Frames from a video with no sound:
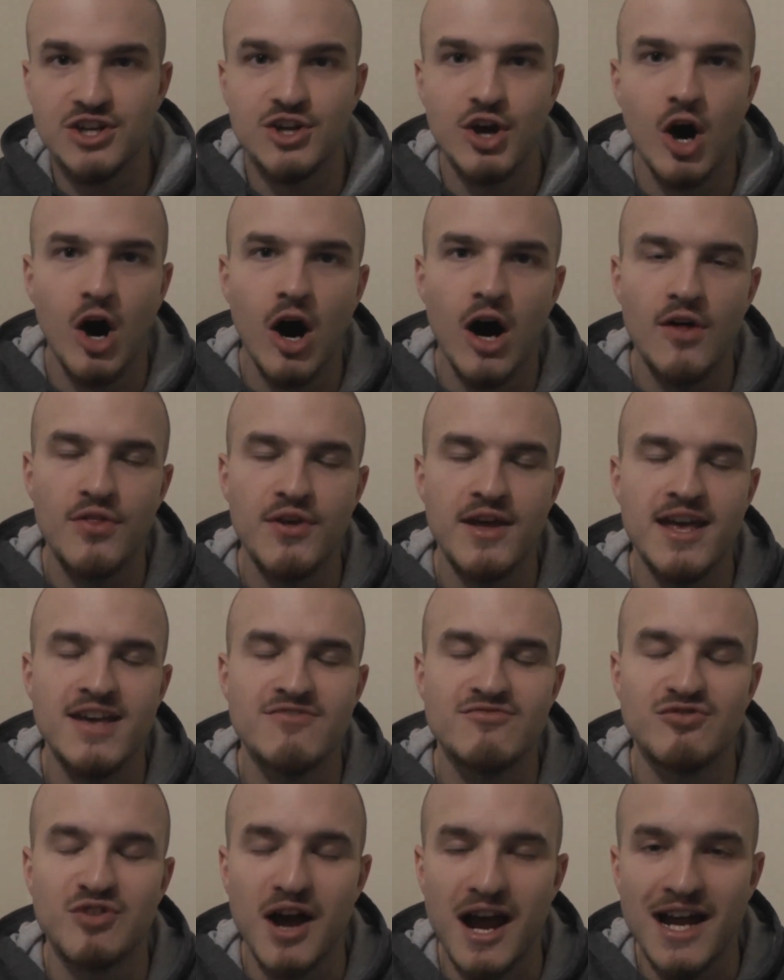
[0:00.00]
and heart that
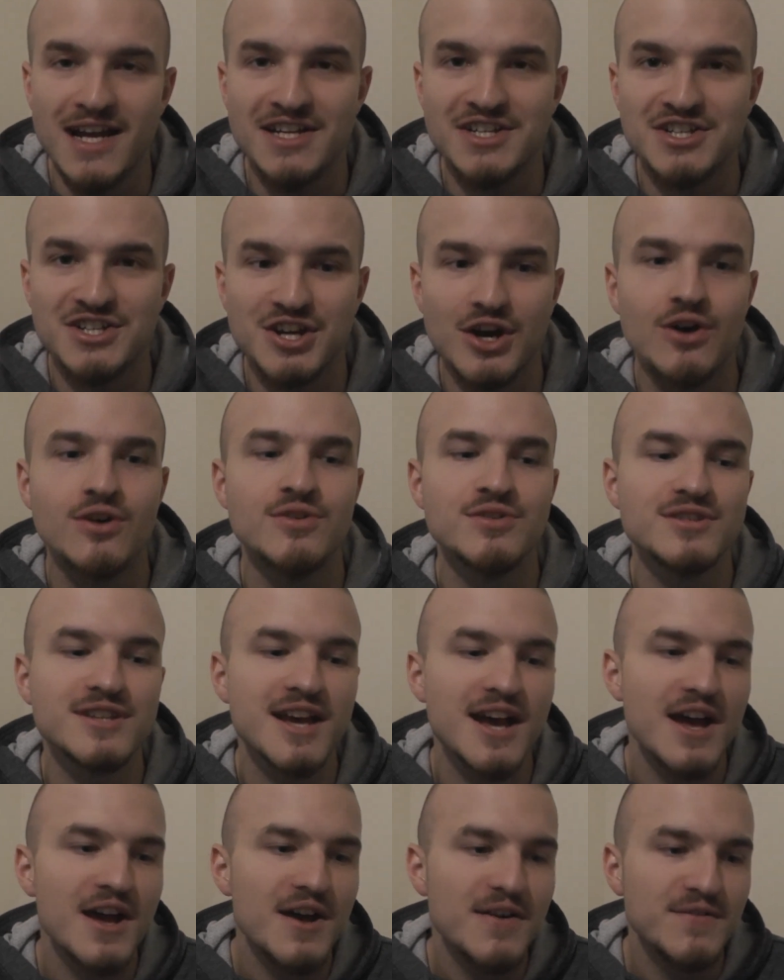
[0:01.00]
he rarely shows
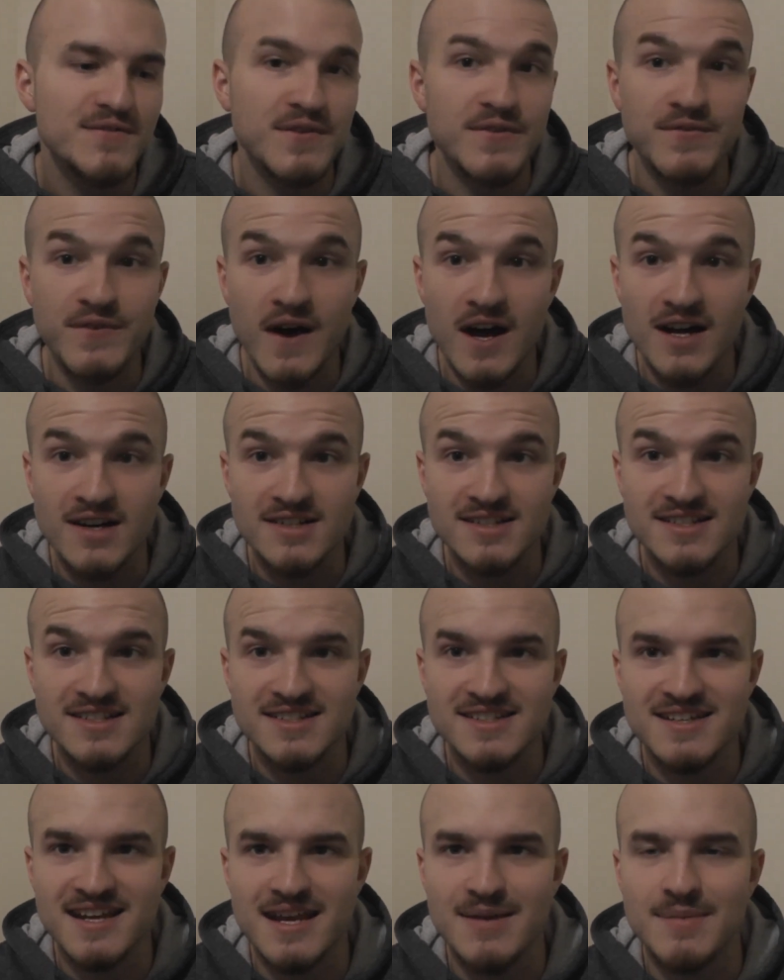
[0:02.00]
for
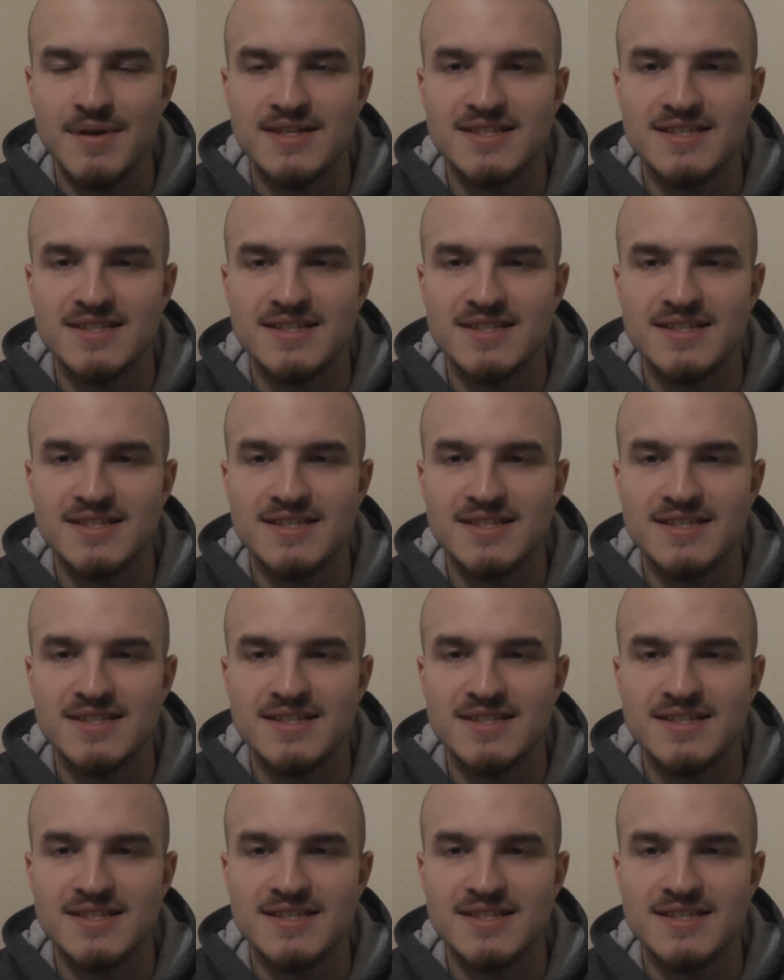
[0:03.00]
Ferguson's team.